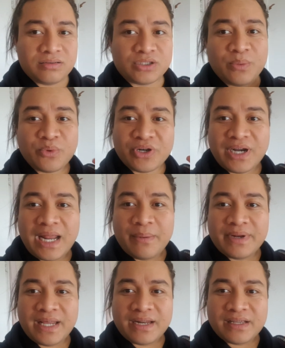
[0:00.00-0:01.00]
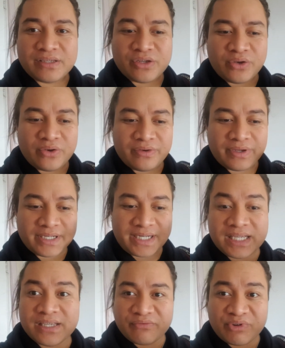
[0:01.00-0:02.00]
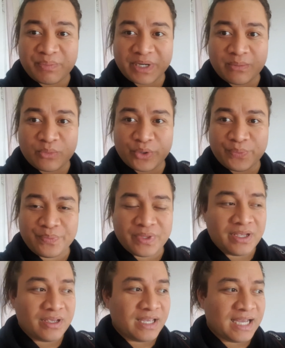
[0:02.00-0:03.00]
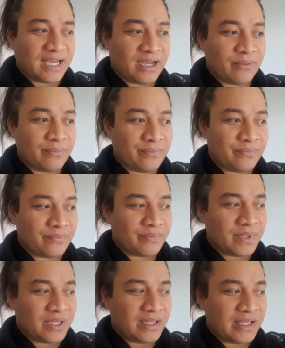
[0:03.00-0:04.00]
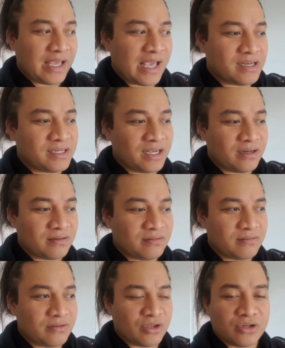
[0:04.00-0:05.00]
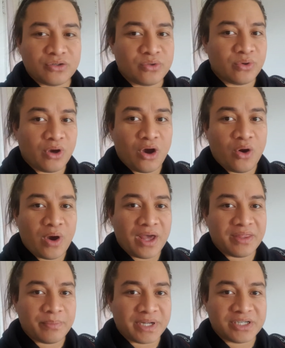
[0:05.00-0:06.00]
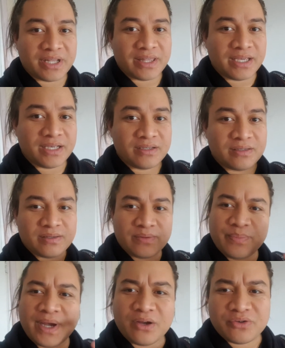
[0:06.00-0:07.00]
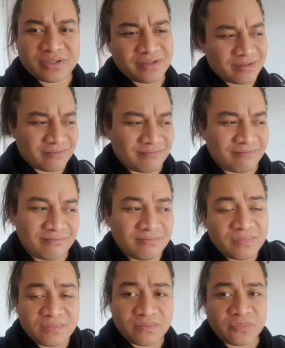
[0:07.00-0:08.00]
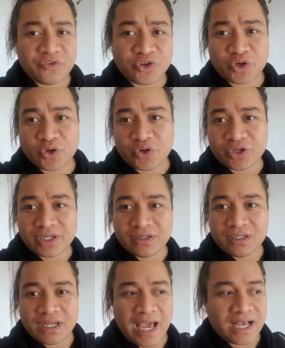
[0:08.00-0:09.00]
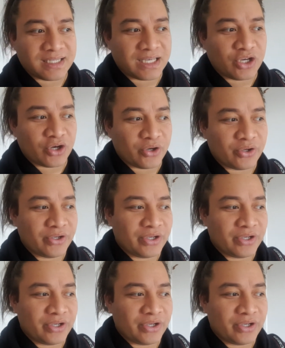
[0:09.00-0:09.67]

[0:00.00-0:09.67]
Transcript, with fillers: So I'm gonna laminate it so it doesn't rip anymore. Um, and then gonna do a whole other bunch of things, but I'll just record as I go.